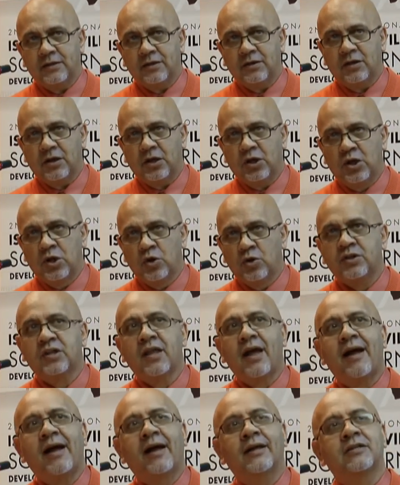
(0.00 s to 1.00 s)
looked
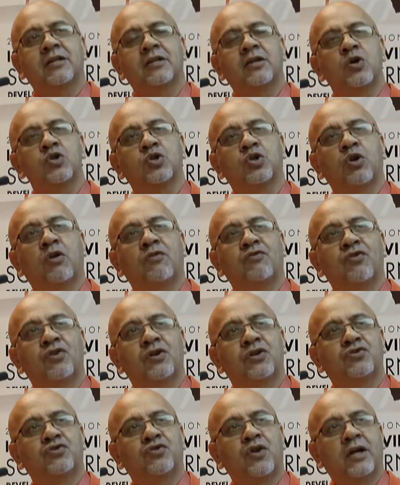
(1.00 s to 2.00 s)
at the notion of
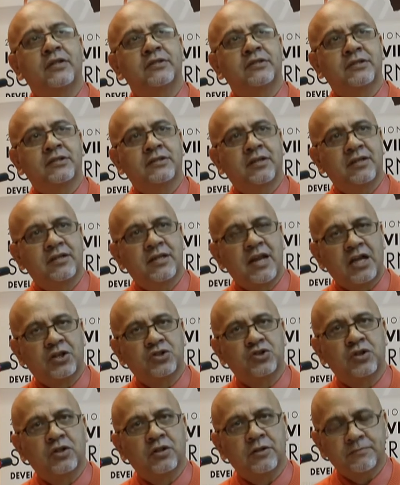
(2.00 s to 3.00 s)

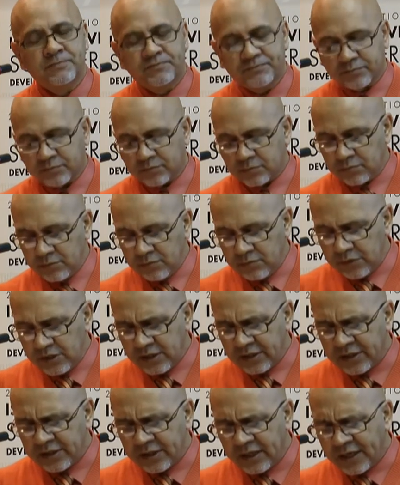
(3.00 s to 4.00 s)
transnational
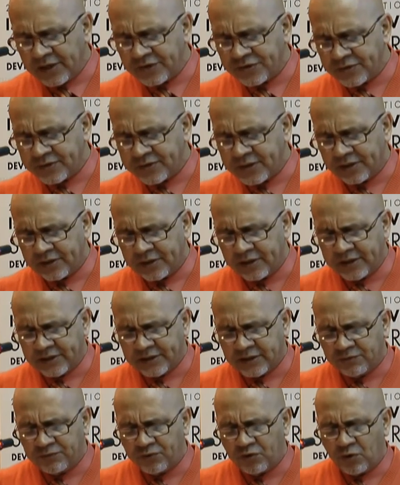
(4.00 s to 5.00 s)
relations, and the
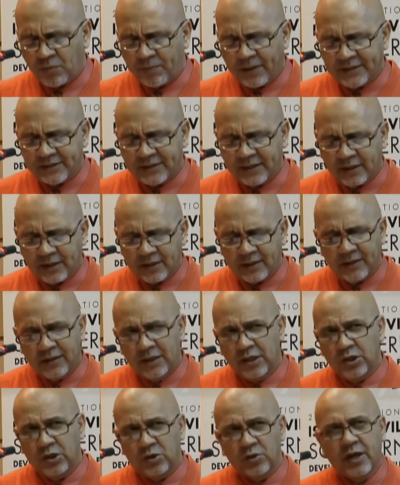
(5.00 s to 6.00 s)
reason for basically
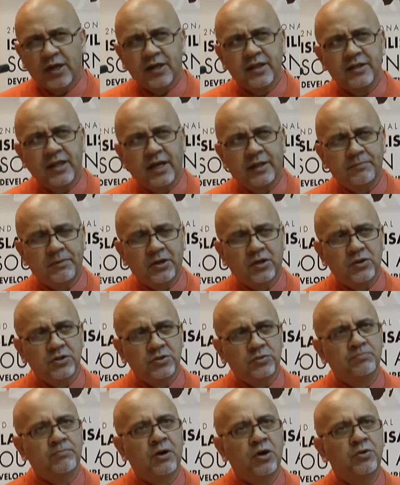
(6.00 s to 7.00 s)
looking at that, because
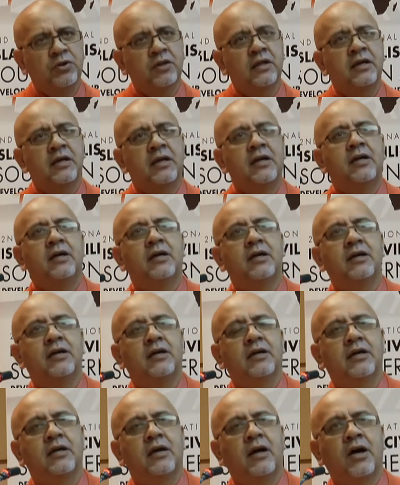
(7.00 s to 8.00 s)
both
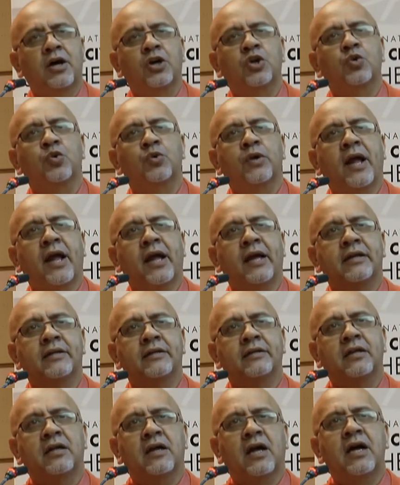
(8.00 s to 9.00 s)
Argun
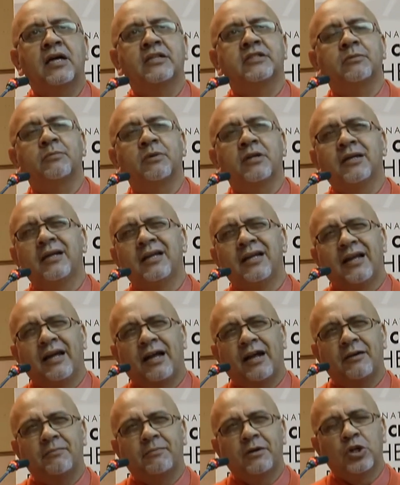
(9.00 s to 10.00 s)
and Qasimi
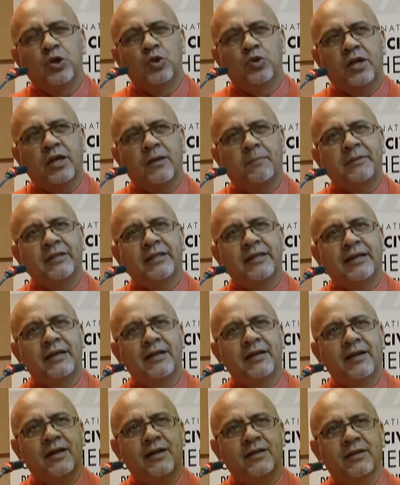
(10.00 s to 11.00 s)
have been looking
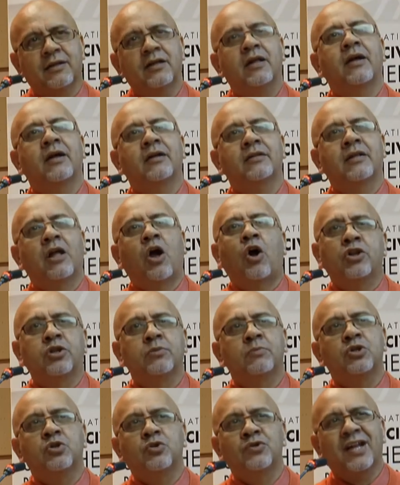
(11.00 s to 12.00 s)
particularly at the
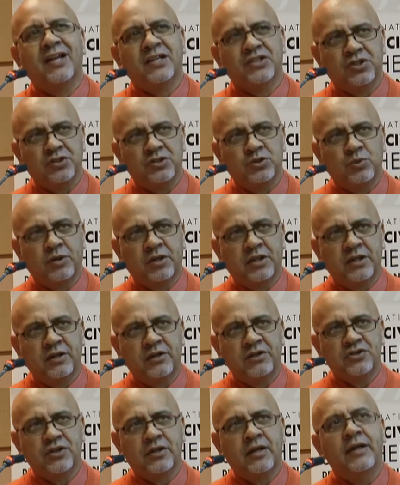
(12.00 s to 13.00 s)
Ottoman connections with the
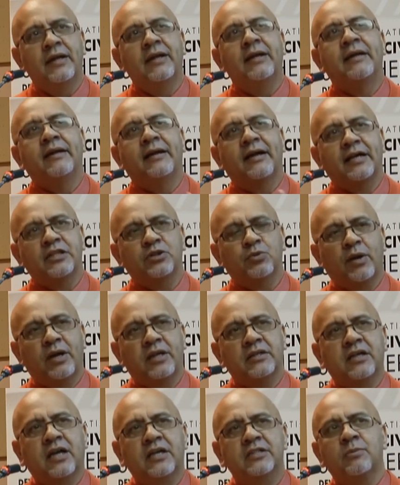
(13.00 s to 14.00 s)
region, as well as
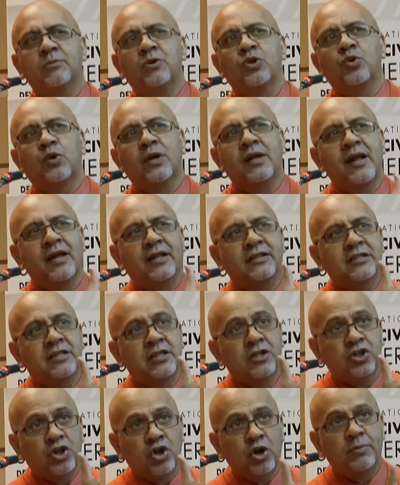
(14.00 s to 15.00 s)
Qasimi looking at the
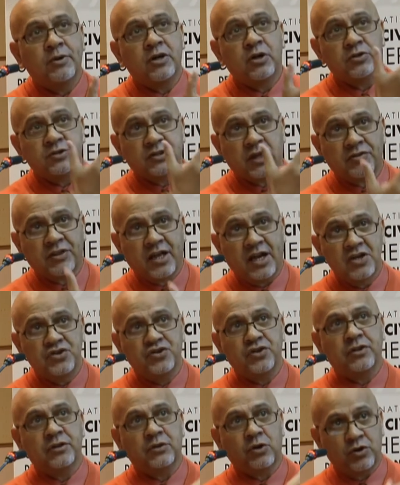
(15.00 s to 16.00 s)
Deoband or South
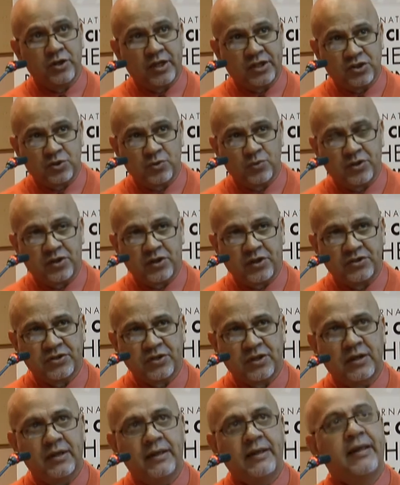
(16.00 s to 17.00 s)
Asian connection with the region.
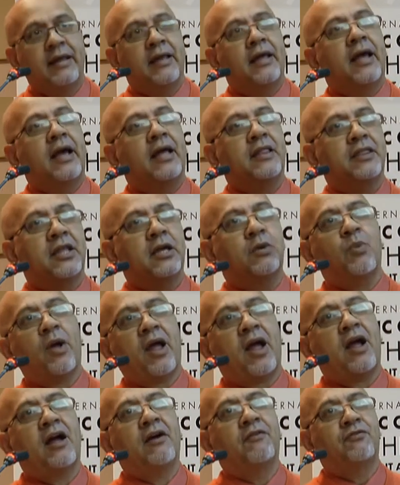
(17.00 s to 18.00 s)
And then we
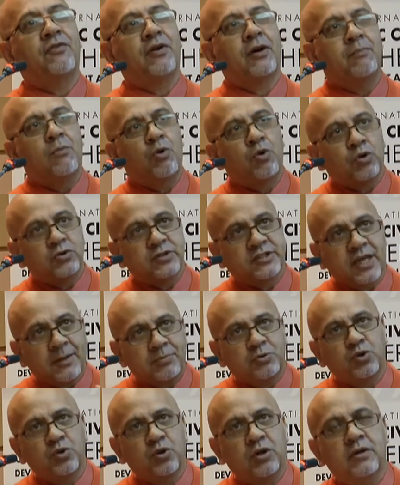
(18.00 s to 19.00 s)
have a more
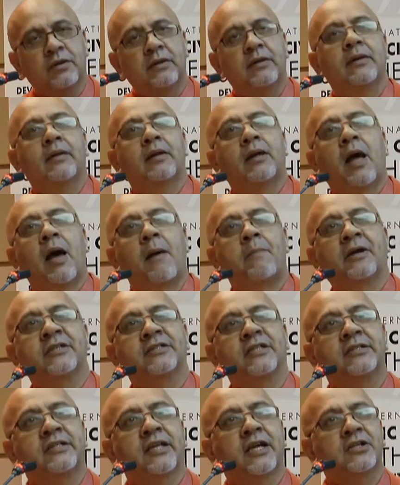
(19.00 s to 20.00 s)
conceptual
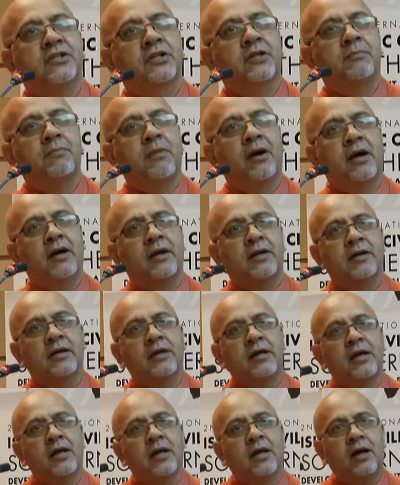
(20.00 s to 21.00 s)
presentation by
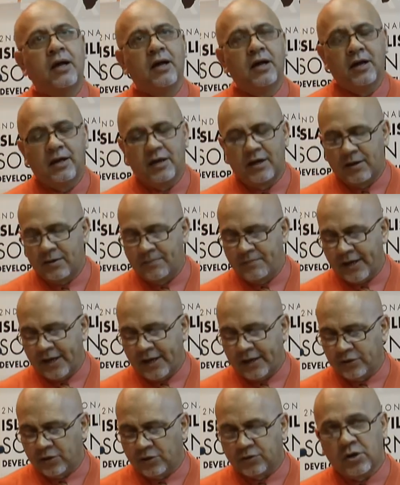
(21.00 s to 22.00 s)

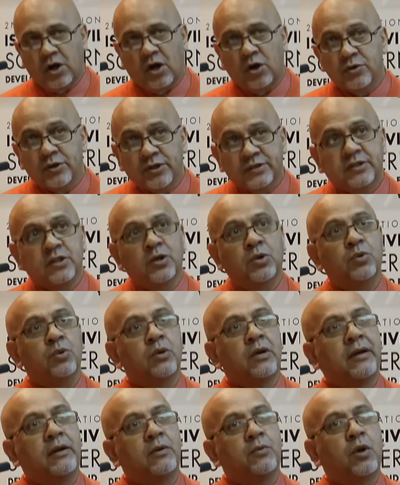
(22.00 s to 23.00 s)
Dr. Auda. So
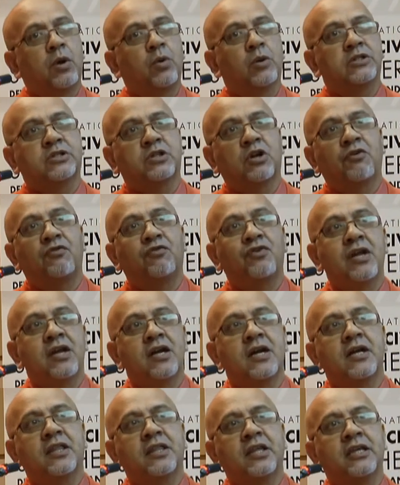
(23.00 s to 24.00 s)
we will sort of
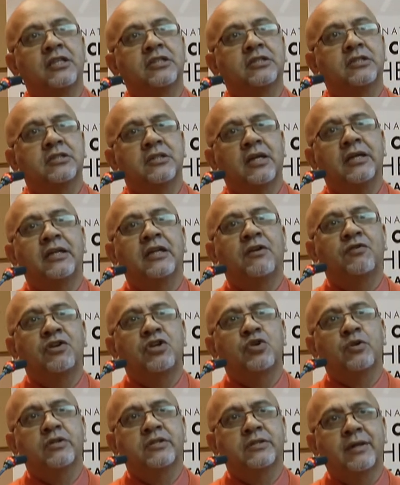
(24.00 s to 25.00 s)
hear these
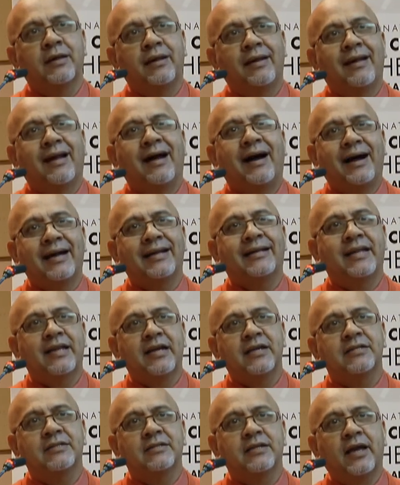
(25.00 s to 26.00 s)
individuals'
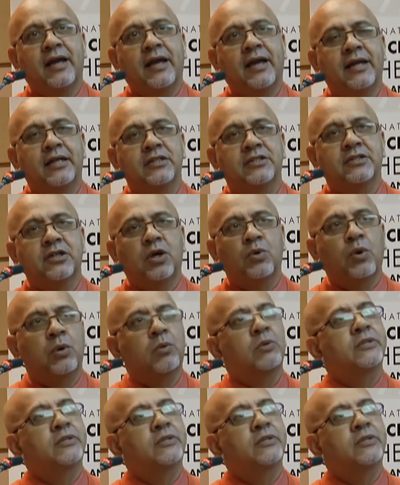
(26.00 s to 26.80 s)
ideas, and so we will